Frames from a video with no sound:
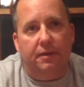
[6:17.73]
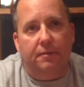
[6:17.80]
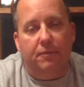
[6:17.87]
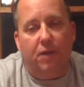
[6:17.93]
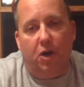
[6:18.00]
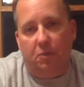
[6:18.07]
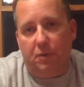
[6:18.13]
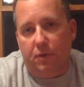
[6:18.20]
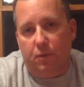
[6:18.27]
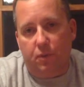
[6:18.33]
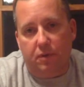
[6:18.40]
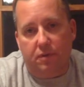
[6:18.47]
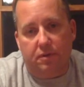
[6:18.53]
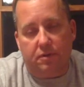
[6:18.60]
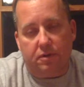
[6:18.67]
helping
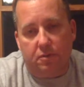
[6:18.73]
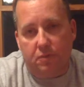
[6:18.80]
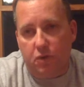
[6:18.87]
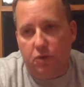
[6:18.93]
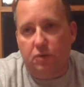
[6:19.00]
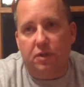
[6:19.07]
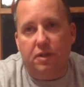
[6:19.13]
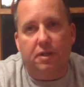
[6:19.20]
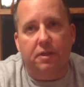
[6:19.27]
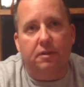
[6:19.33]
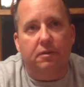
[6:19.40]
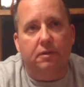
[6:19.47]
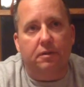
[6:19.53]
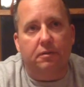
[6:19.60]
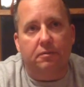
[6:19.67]
with
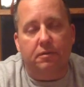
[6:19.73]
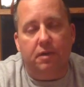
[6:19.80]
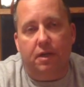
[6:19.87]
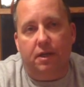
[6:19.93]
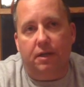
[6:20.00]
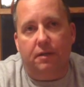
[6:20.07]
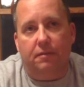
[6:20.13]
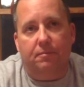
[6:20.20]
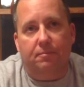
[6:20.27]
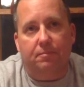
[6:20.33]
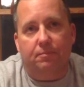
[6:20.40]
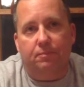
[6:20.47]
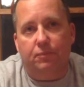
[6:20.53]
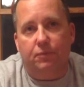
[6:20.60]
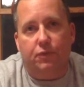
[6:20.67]
communion and
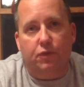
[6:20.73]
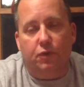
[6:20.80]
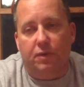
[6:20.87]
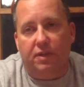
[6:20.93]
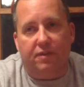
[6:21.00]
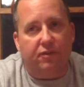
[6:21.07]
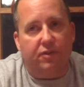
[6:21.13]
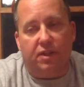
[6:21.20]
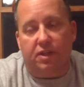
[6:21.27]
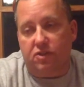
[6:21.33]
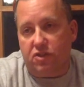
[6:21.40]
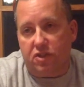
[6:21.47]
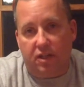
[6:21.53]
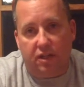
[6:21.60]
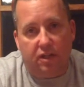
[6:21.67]
doing different things,
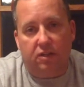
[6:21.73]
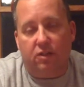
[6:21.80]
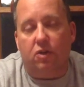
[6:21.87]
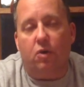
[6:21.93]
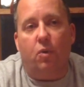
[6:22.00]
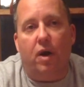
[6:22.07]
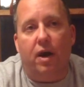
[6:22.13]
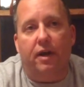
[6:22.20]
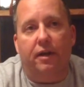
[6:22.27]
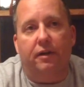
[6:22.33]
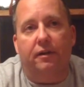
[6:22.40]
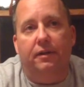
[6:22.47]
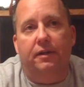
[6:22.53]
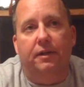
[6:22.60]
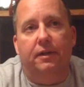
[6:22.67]
singing in the
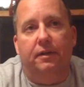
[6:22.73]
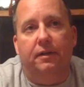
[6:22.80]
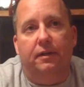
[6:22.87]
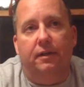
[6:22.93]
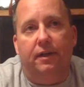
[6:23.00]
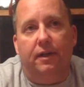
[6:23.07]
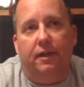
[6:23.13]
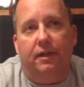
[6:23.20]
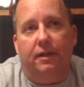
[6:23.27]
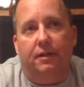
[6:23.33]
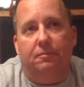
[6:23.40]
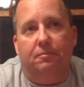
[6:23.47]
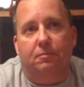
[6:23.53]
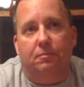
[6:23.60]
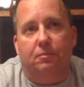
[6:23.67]
choir.
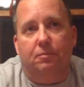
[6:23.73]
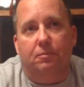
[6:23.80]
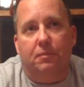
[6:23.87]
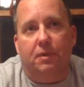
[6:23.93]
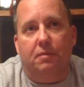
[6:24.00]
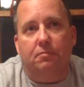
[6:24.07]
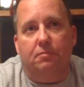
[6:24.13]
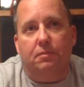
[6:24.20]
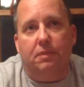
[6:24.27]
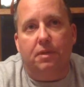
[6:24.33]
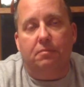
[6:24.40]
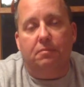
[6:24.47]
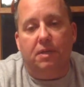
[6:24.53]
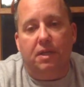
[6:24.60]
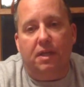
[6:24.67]

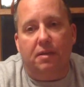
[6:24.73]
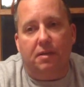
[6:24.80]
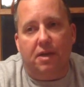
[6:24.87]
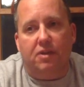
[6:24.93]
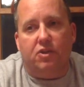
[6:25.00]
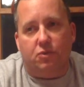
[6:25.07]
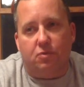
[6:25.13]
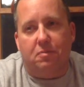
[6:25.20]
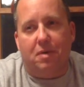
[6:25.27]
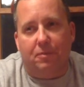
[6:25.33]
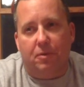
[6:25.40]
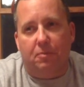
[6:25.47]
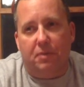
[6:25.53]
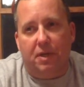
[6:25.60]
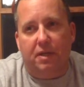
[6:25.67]
And I just
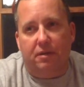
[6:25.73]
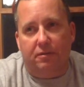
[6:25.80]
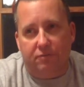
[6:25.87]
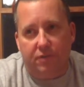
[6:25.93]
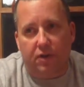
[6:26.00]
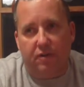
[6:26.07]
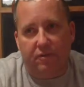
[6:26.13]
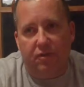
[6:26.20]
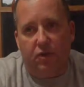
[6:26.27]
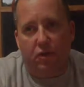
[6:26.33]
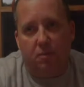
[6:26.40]
remember it being very, very